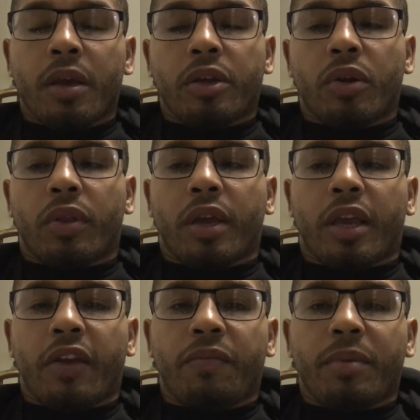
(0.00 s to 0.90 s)
they
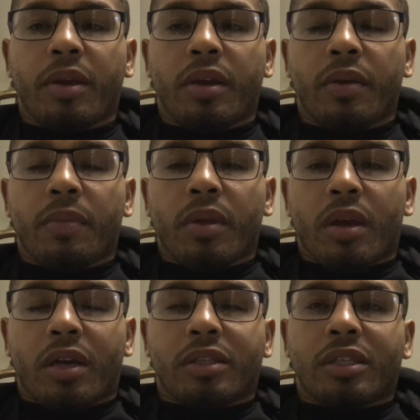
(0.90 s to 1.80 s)
gave me
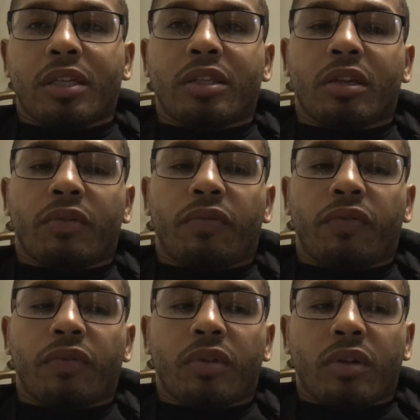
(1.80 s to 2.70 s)
a sense of